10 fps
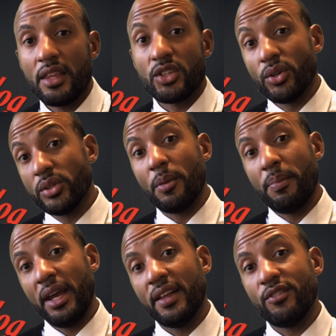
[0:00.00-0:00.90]
There's also
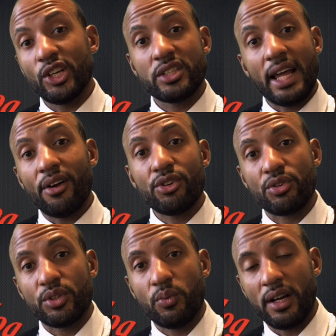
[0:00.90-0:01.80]
an appeal of
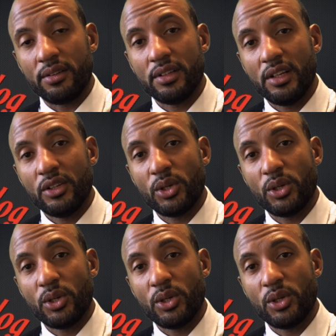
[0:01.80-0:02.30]
nostalgia as well.